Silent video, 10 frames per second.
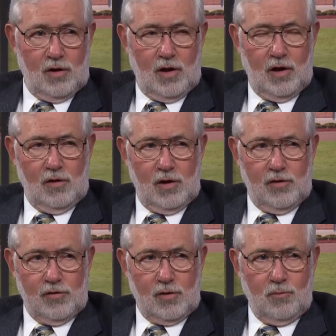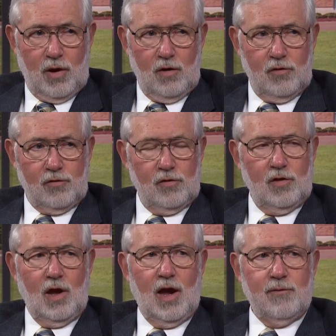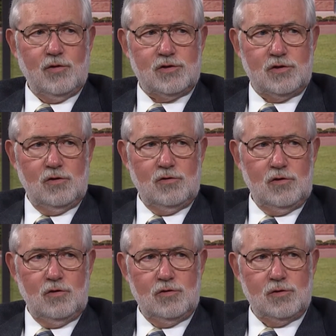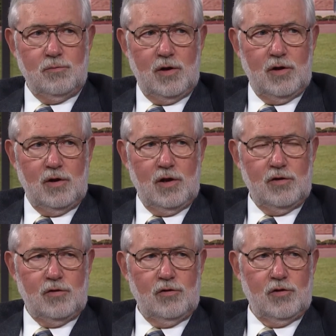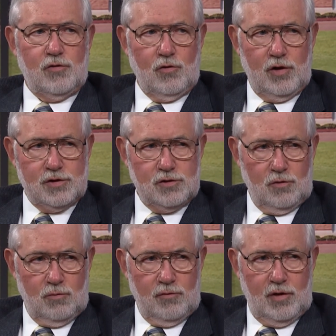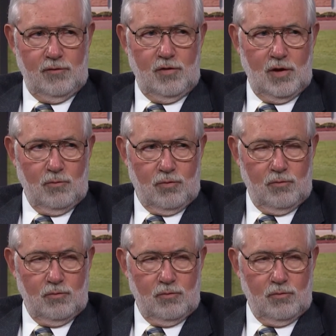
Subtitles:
Now, as a comparison, the average student who's admitted into the traditional DVM